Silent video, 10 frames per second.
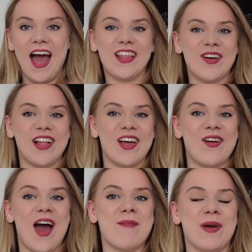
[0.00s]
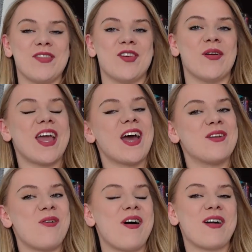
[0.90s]
Hello, hello, I'm Beth Joey,
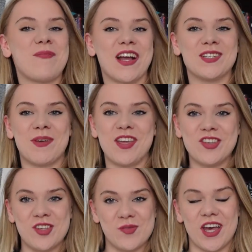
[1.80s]
and welcome back to my YouTube